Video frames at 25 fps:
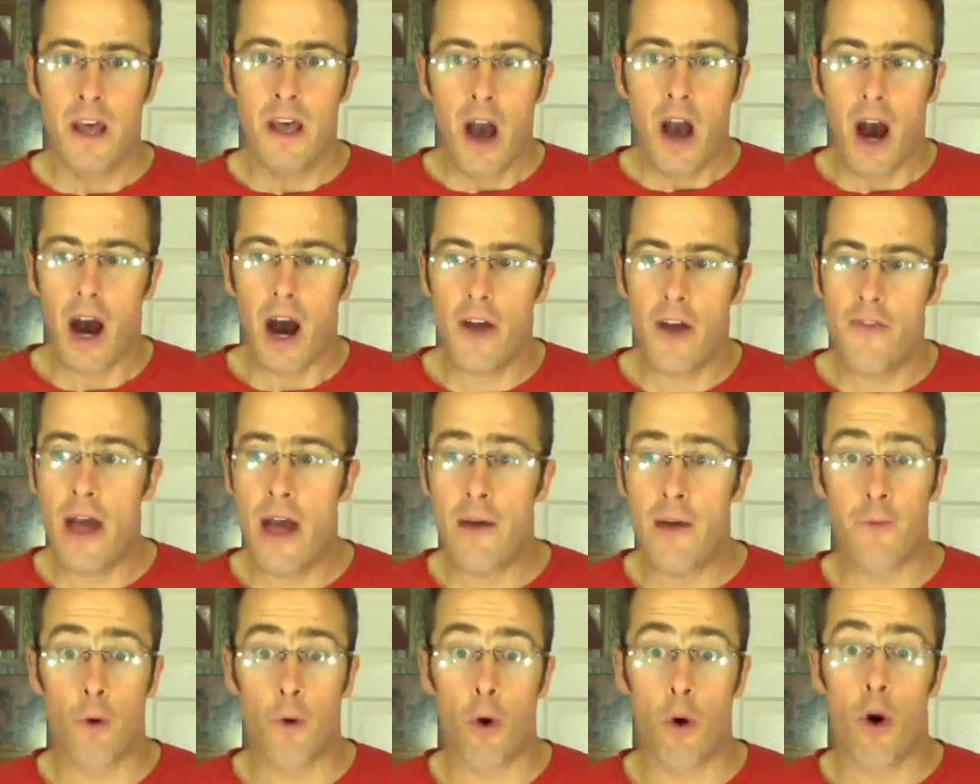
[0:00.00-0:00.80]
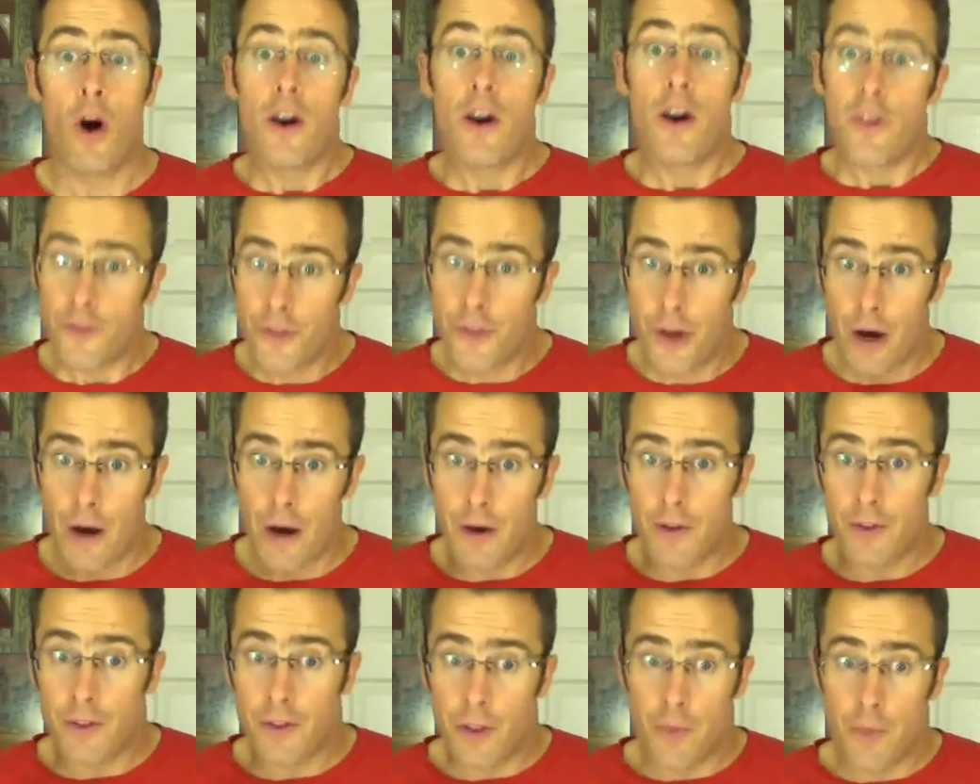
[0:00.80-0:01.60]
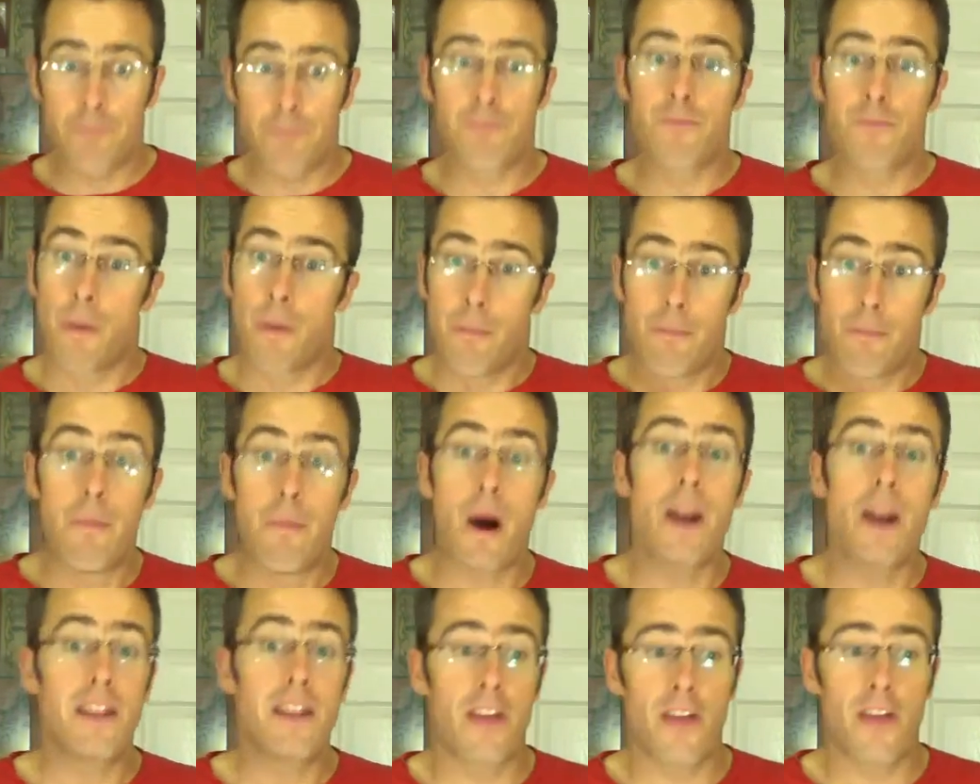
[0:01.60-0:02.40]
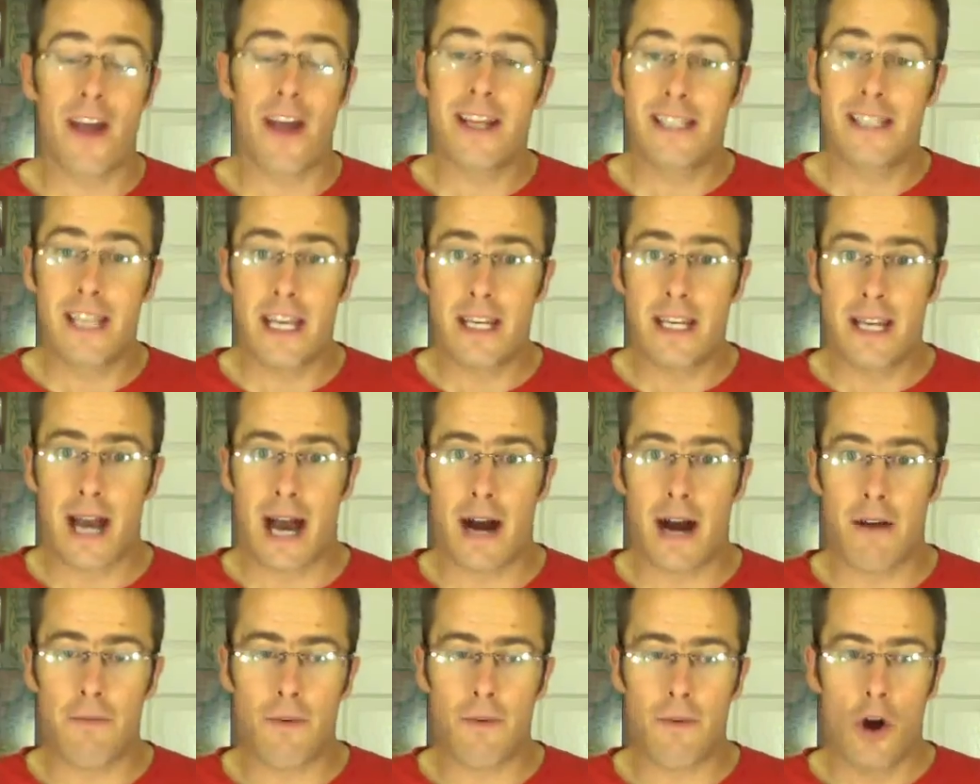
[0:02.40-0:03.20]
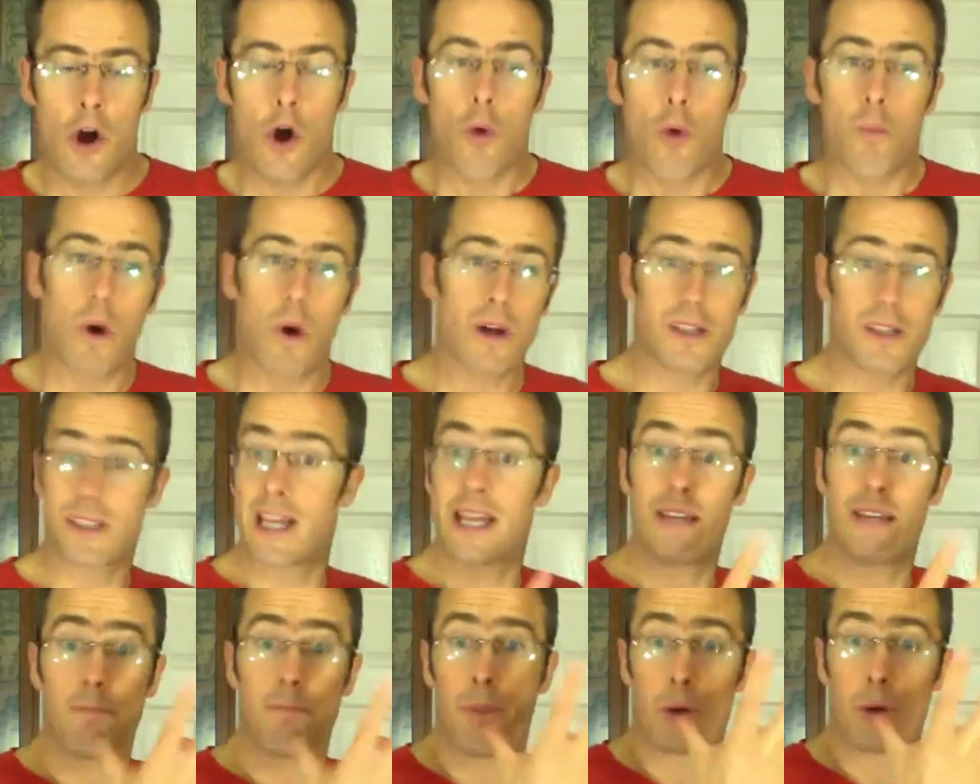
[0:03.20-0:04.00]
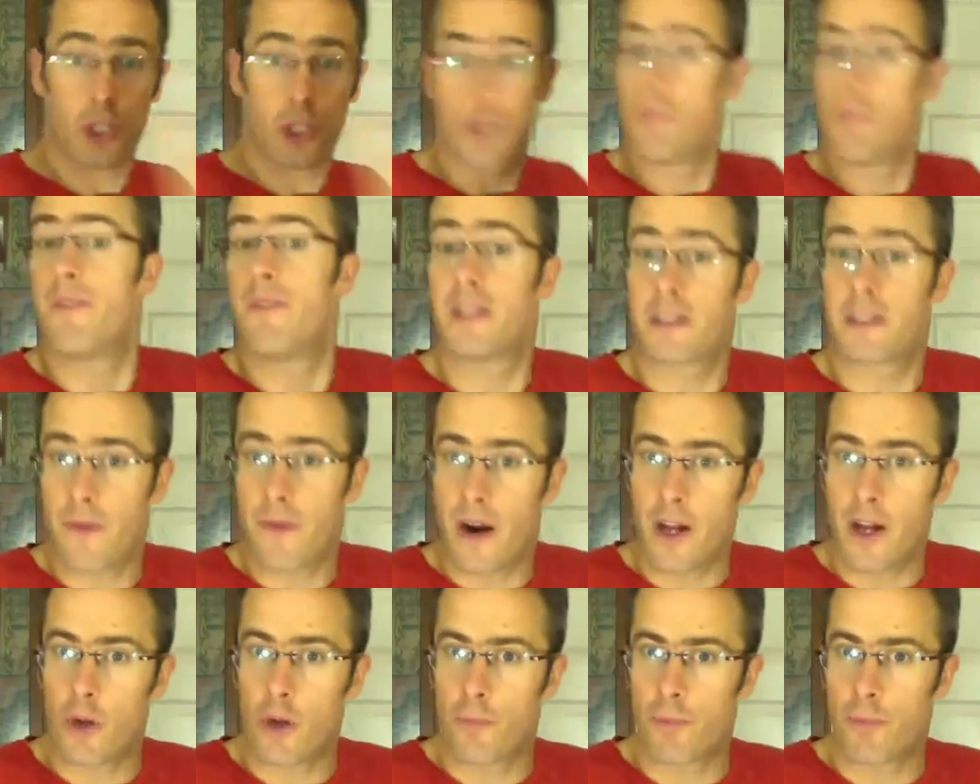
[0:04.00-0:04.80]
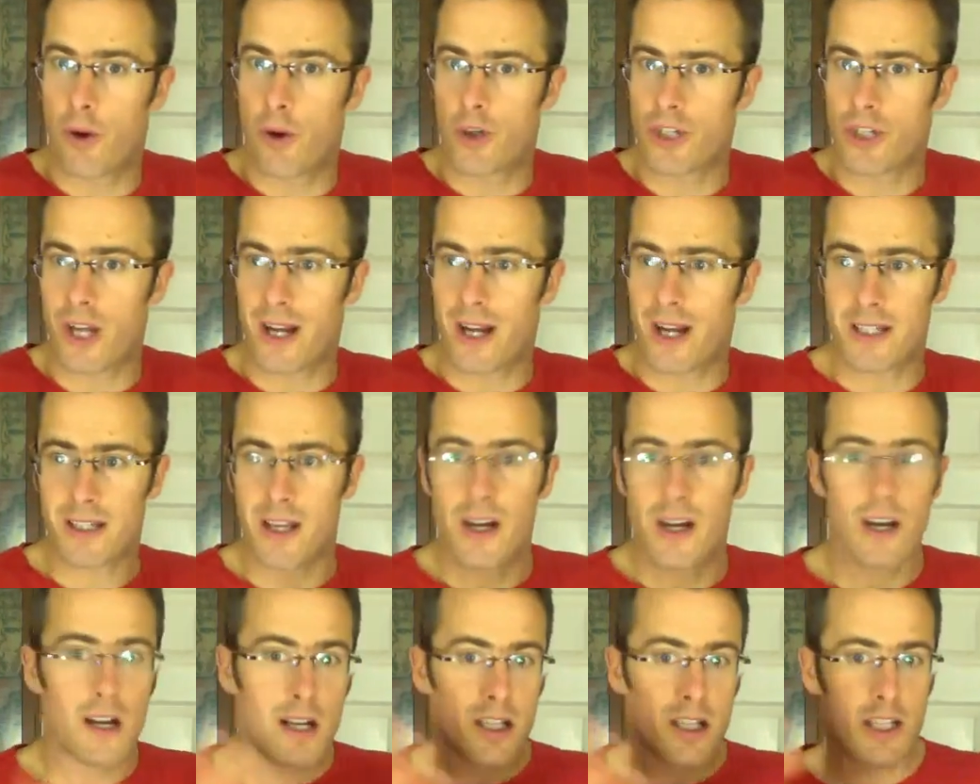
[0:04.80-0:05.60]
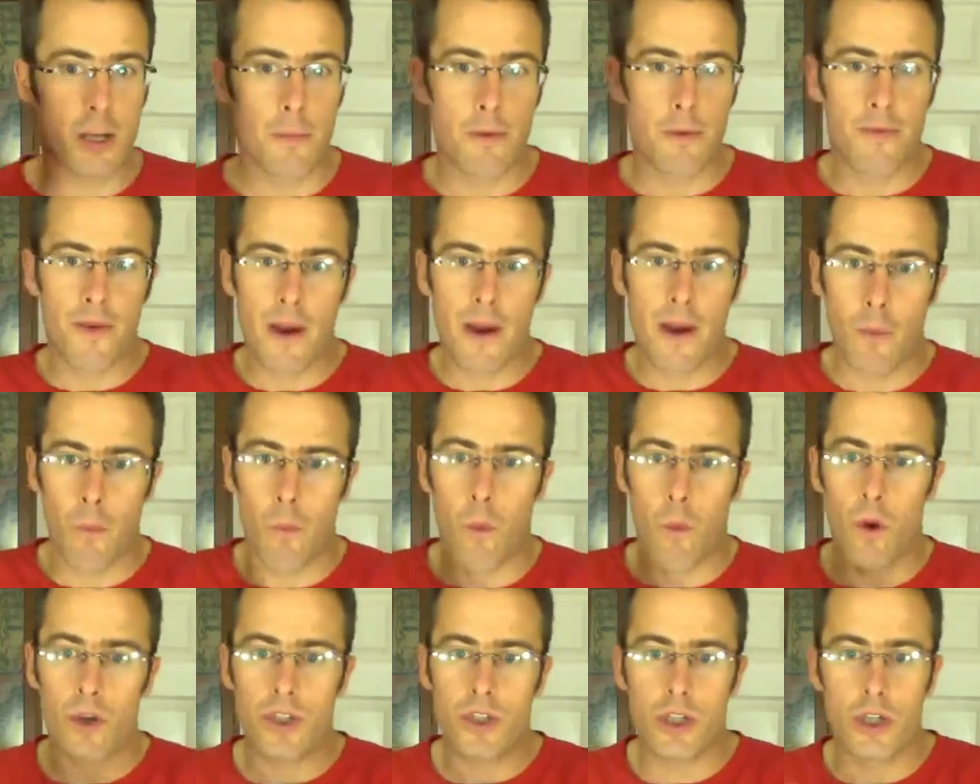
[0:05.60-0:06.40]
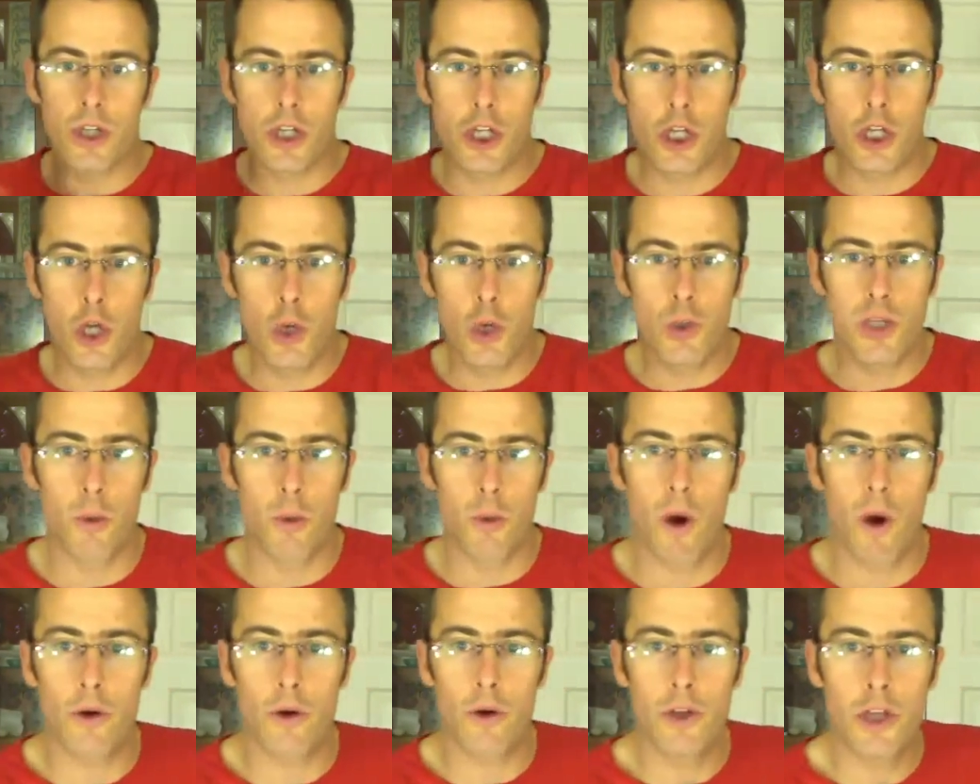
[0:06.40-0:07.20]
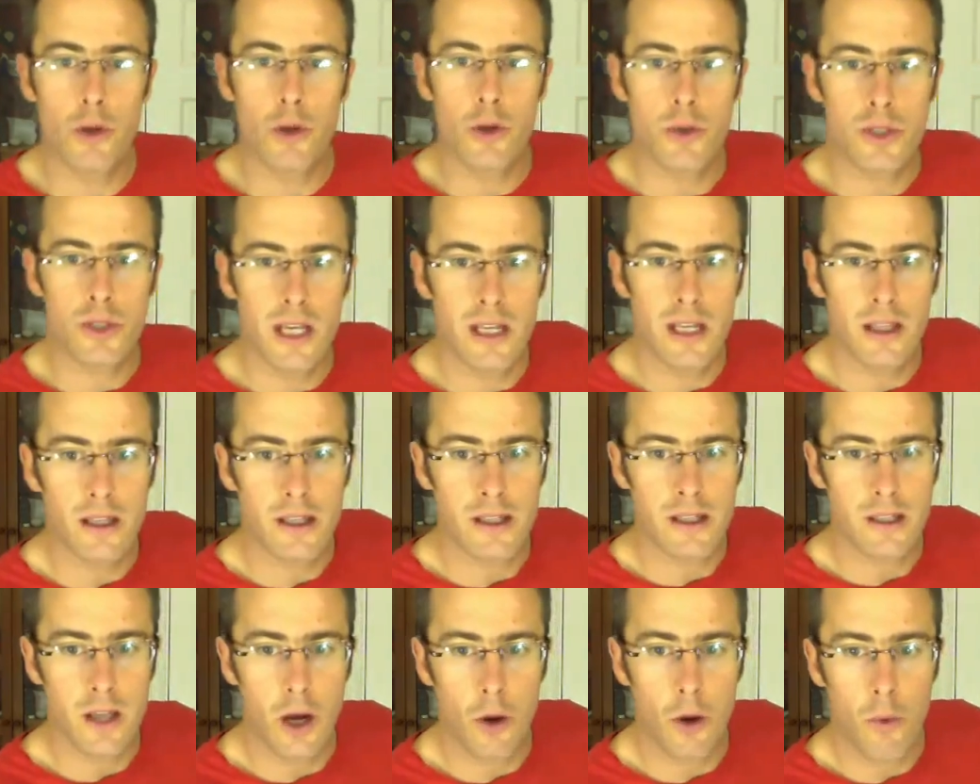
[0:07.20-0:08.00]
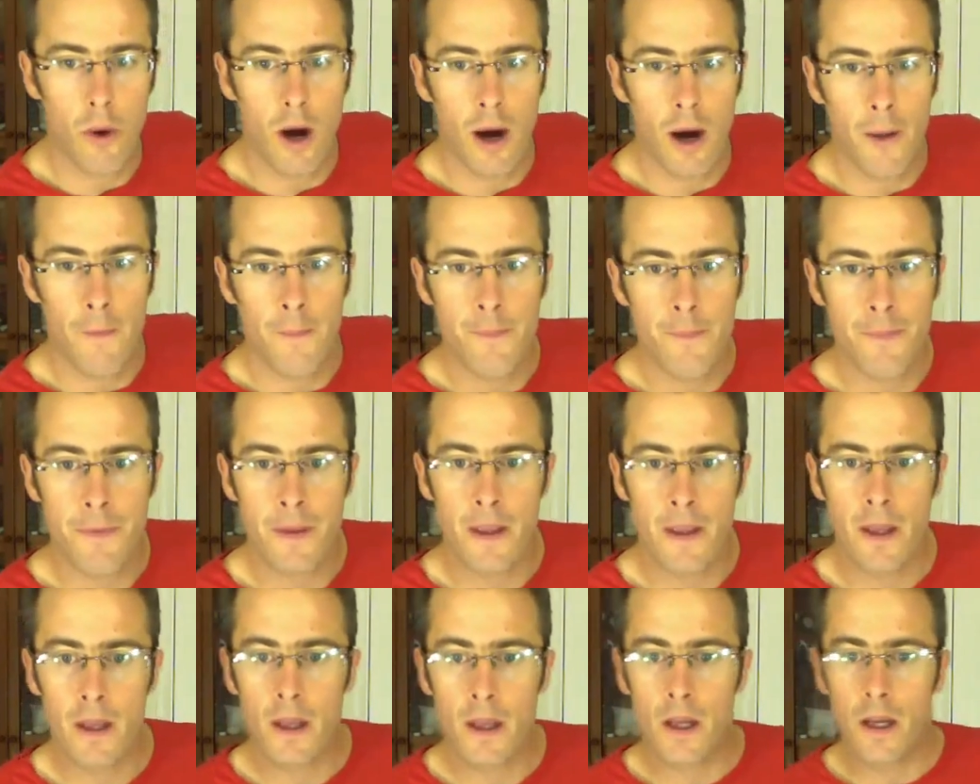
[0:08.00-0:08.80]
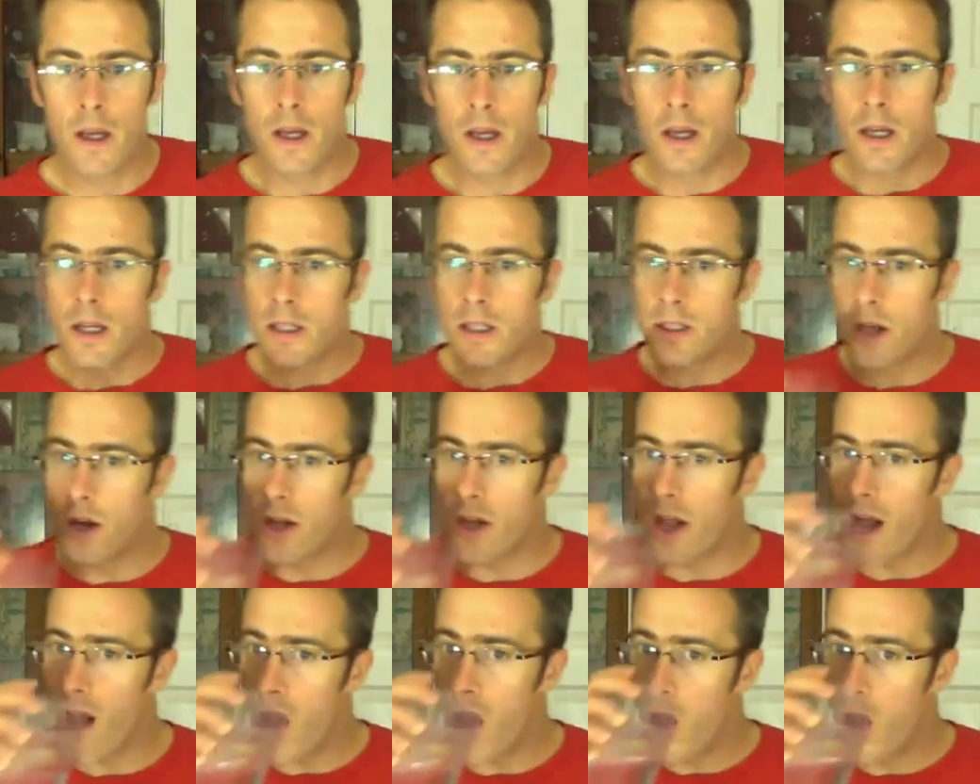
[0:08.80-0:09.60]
And therefore the money that they did have, whilst they put some of it to very good projects, some of it wasn't hugely well used either. So yeah.